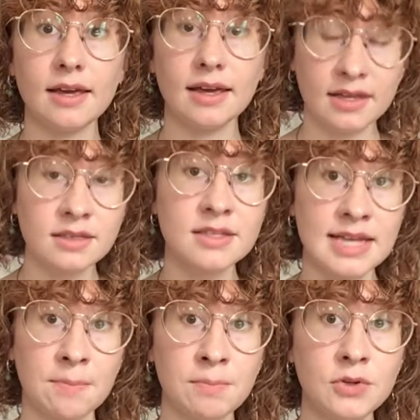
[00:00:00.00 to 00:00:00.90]
In the
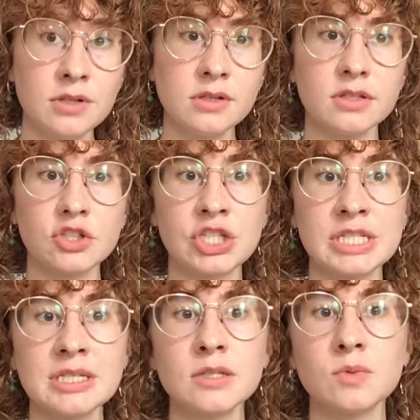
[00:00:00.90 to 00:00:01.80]
temple,
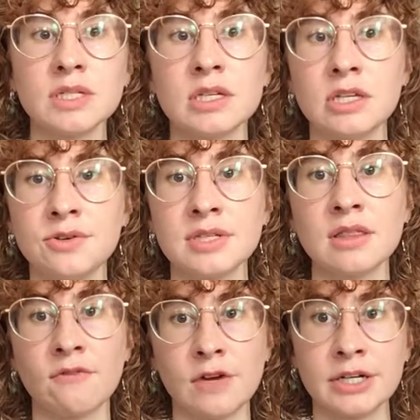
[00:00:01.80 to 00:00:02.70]
Jesus was accusing
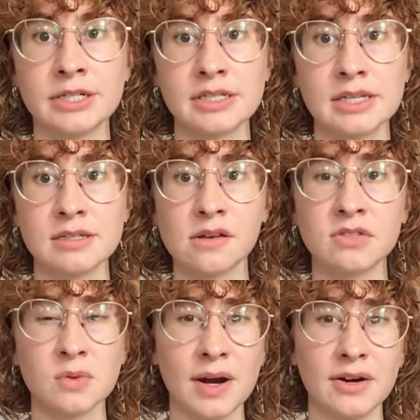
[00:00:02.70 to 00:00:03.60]
the Pharisees of
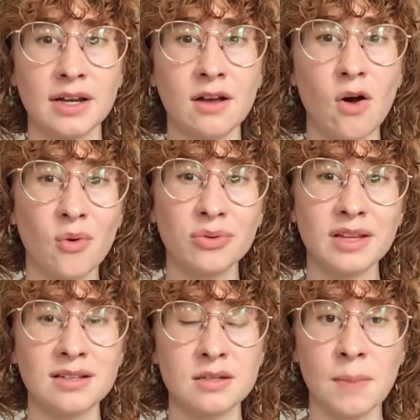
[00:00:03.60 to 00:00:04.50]
swearing
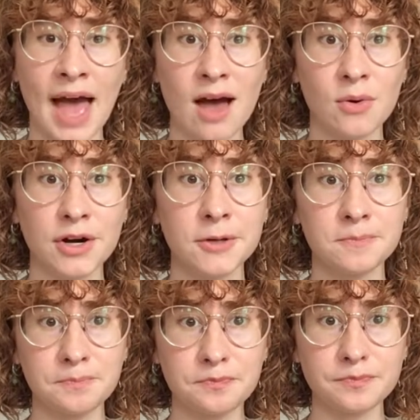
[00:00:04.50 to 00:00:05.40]
only to power.
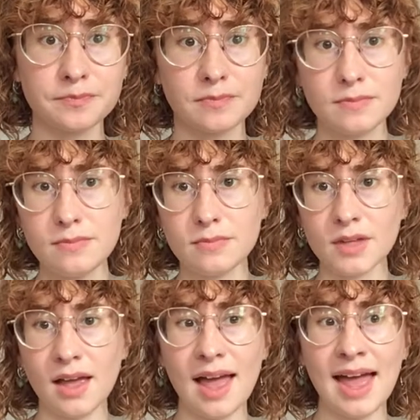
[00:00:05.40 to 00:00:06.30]

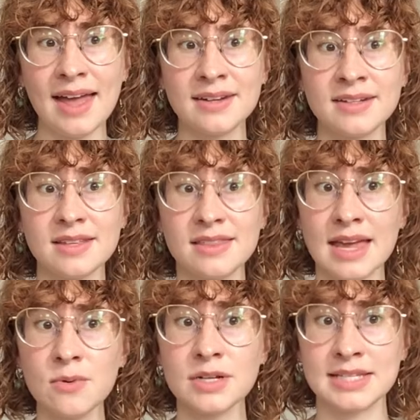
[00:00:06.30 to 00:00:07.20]
And
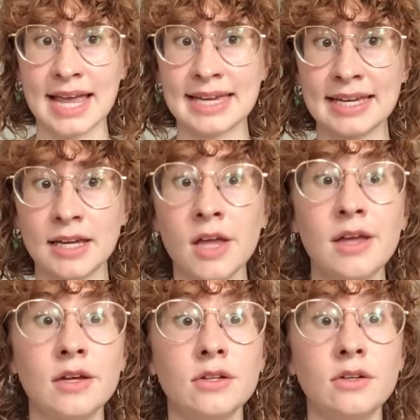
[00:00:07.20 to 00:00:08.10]
they were saying,
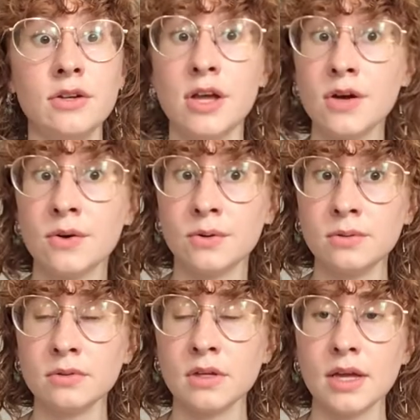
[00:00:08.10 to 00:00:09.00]

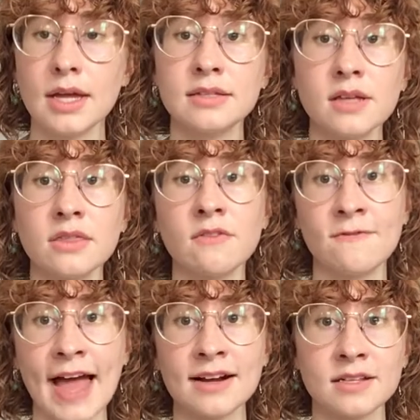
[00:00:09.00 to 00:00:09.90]
No, it's not the
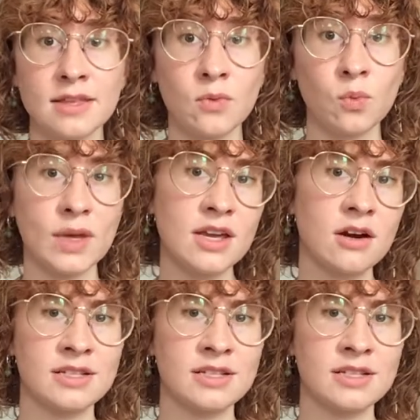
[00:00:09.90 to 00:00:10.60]
fact that we are